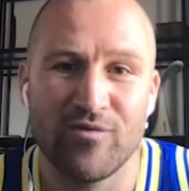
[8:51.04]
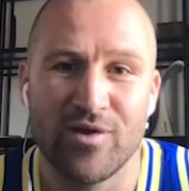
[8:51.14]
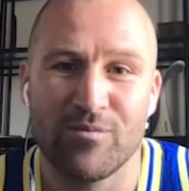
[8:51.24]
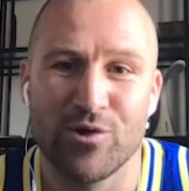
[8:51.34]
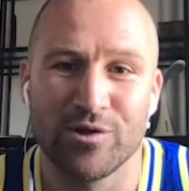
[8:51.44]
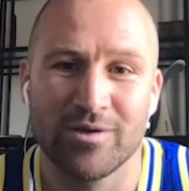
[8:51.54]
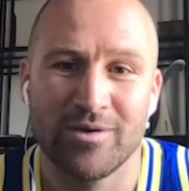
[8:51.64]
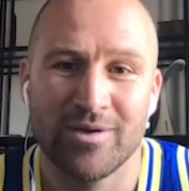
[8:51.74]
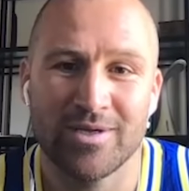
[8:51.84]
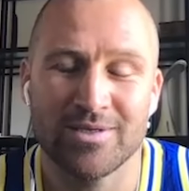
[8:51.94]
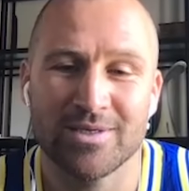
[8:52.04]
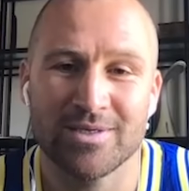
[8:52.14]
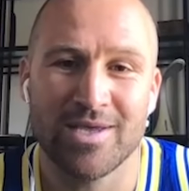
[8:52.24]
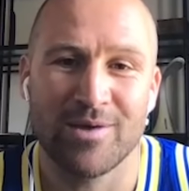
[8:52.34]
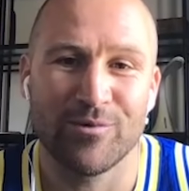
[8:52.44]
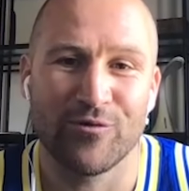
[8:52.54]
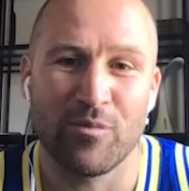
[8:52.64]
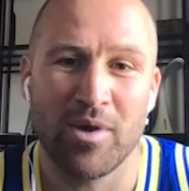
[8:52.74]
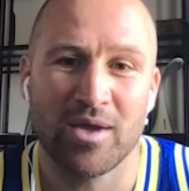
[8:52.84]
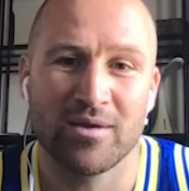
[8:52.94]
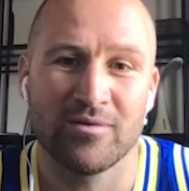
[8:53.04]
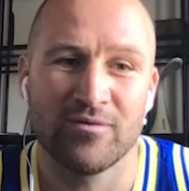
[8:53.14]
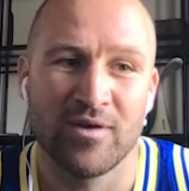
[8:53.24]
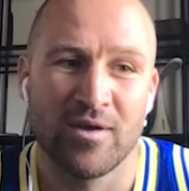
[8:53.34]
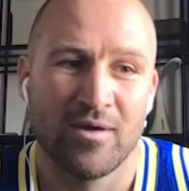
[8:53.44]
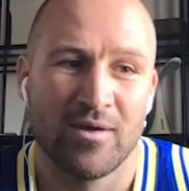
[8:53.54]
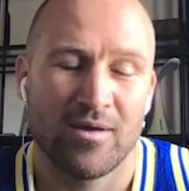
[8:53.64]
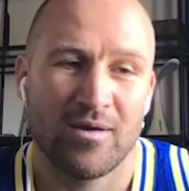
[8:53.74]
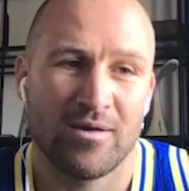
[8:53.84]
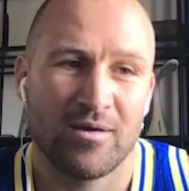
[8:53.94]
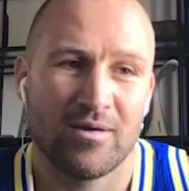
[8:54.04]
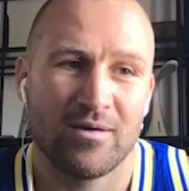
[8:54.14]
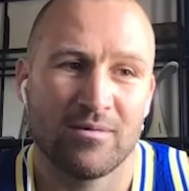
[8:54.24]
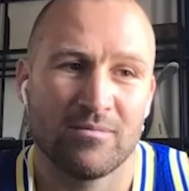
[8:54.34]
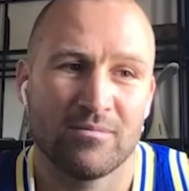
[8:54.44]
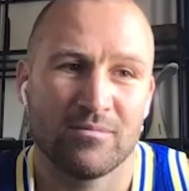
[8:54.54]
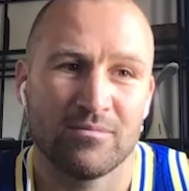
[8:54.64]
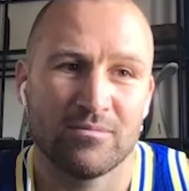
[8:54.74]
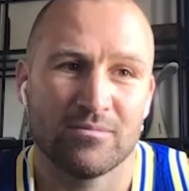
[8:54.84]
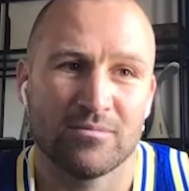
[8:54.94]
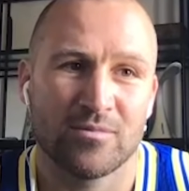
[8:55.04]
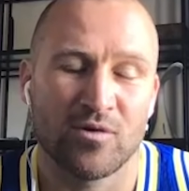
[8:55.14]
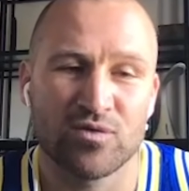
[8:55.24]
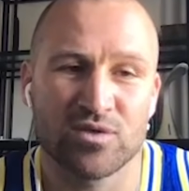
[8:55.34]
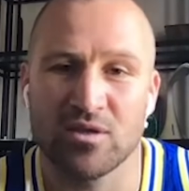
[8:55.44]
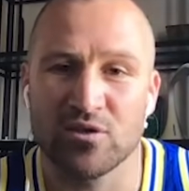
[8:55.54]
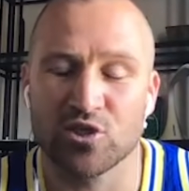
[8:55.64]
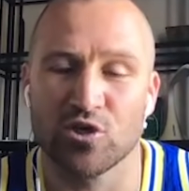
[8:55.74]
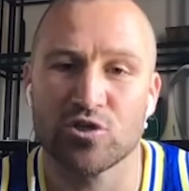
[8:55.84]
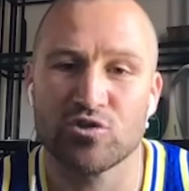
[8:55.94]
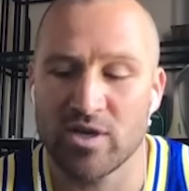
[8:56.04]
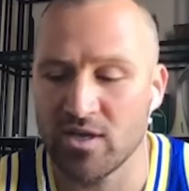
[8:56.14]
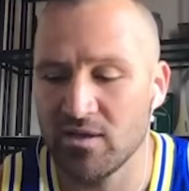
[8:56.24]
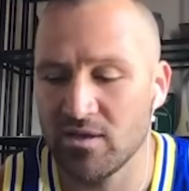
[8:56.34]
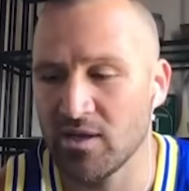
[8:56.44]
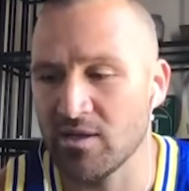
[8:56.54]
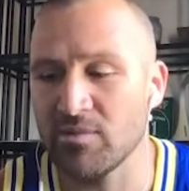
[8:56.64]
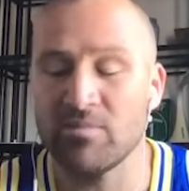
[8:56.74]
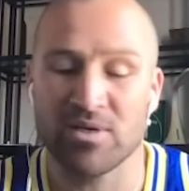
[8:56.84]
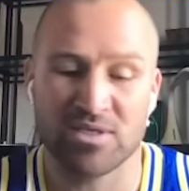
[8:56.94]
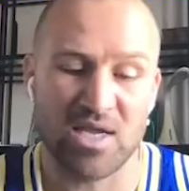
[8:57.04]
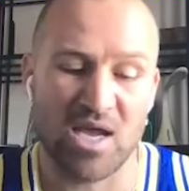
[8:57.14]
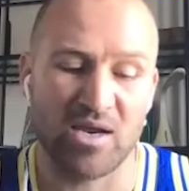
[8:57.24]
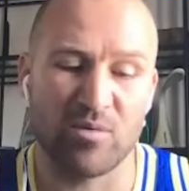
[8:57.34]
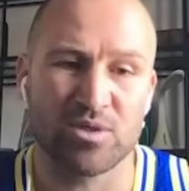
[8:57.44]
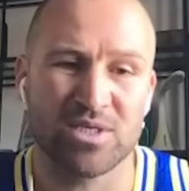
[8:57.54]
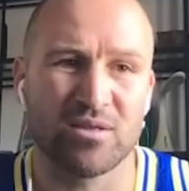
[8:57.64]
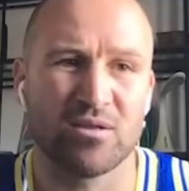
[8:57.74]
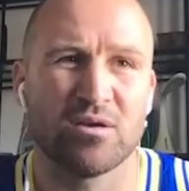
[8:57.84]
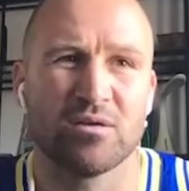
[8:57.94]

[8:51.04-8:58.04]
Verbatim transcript: Van Muren. He's, he's coming off the back of, um, obviously the surgery, he, he missed out. He was in the